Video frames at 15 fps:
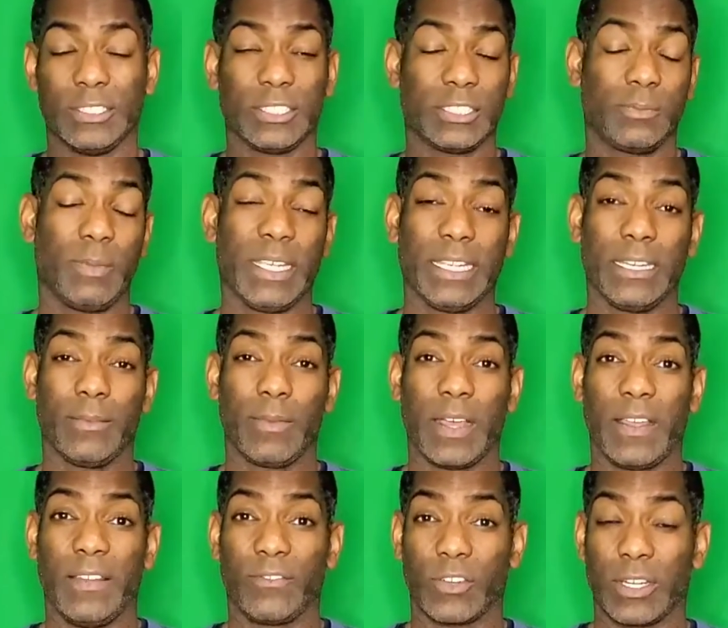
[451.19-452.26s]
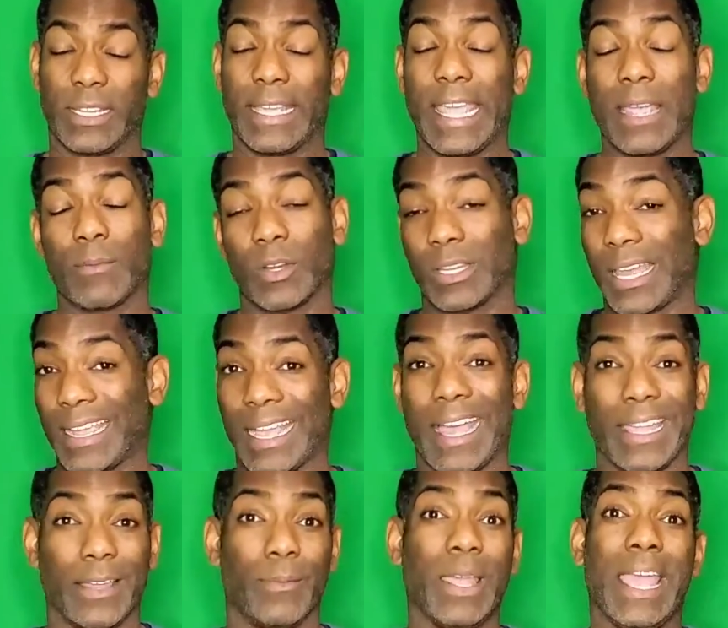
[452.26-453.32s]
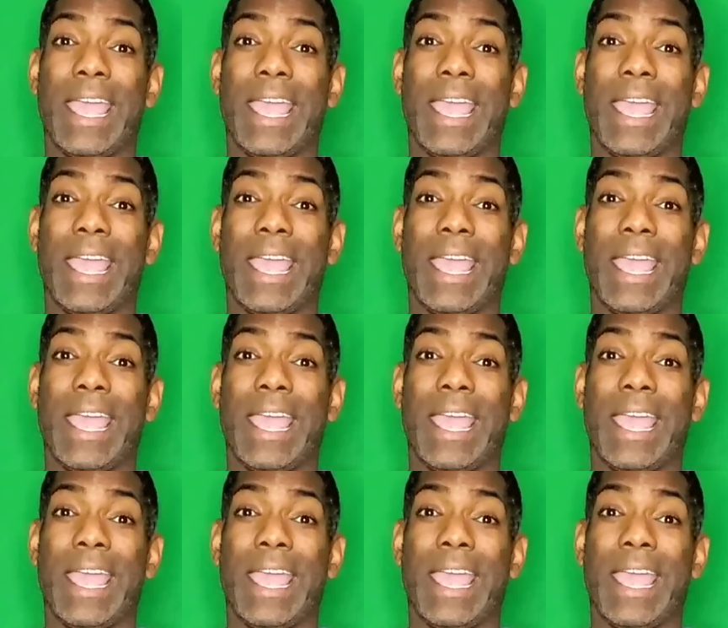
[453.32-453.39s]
just speaking about in front of the camera like I am.